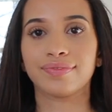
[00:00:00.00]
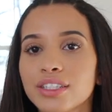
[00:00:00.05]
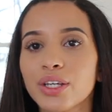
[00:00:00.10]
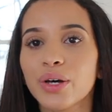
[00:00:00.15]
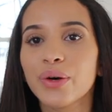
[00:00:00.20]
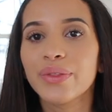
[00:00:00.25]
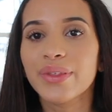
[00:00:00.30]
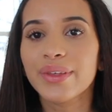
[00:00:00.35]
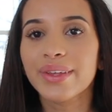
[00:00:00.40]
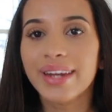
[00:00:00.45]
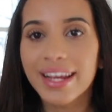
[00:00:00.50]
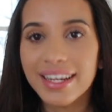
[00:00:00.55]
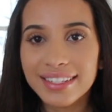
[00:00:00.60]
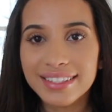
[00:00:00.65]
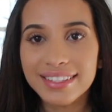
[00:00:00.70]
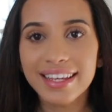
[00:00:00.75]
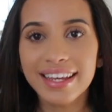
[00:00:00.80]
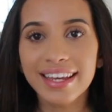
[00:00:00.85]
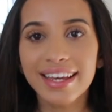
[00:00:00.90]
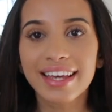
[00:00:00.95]
So the next
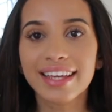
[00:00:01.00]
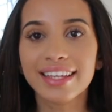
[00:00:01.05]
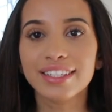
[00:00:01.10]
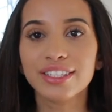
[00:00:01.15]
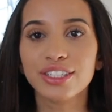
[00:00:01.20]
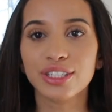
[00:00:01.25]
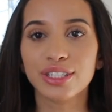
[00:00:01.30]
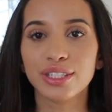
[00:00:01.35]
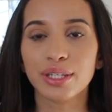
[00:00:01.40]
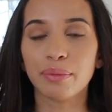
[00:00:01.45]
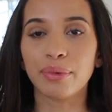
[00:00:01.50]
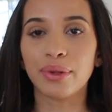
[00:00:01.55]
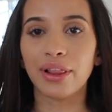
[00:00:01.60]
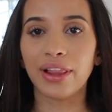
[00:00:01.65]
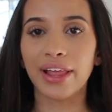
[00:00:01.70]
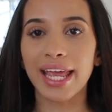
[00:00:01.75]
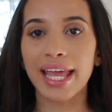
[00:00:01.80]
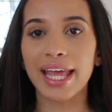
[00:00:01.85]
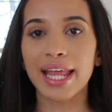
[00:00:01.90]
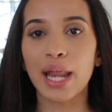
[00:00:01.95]
thing is just a
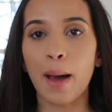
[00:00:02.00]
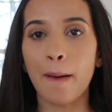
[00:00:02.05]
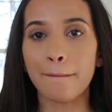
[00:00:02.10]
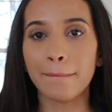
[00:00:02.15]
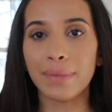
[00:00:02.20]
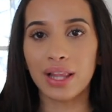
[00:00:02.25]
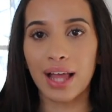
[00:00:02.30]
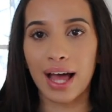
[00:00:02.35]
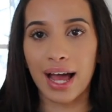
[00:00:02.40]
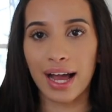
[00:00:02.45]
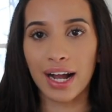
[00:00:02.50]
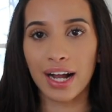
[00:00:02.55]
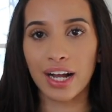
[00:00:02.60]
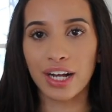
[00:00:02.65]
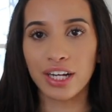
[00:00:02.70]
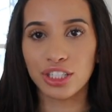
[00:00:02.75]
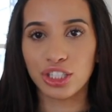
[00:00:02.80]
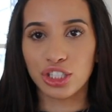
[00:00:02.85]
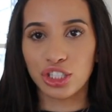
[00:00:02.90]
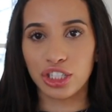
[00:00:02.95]
plain black
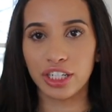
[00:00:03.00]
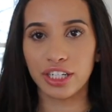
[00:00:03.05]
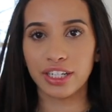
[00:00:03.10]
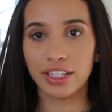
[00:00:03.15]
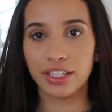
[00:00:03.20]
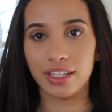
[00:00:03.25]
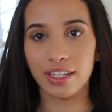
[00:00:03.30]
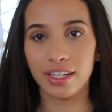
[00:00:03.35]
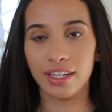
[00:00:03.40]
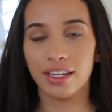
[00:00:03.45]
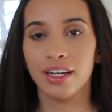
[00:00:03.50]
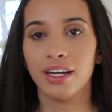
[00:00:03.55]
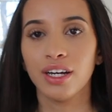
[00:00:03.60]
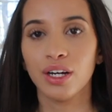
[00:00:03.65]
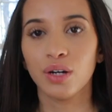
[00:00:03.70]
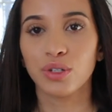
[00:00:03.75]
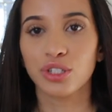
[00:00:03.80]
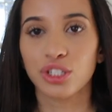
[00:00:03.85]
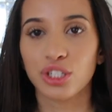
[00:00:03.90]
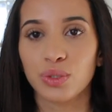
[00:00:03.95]
shirt.
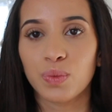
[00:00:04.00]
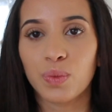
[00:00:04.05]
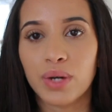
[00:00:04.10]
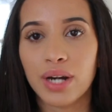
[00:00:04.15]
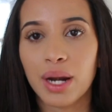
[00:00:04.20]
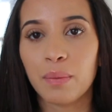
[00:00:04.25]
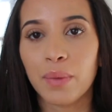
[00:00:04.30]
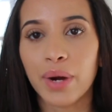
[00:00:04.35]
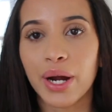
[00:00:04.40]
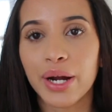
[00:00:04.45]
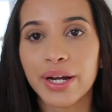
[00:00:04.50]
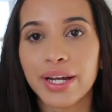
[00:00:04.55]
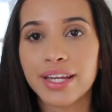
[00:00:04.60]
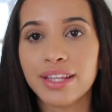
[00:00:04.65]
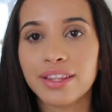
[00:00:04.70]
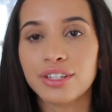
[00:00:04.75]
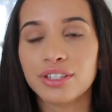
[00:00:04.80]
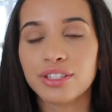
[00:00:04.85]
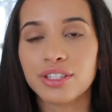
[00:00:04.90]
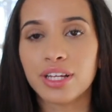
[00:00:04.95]
Just what I'm
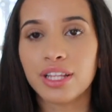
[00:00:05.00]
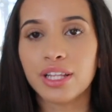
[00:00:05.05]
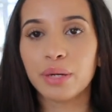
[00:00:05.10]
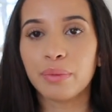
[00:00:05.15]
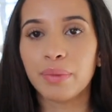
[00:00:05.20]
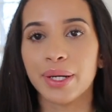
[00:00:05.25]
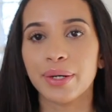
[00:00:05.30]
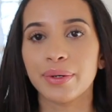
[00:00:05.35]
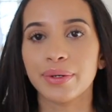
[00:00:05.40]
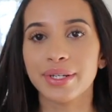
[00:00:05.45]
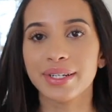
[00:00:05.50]
wearing. There's a clip I don't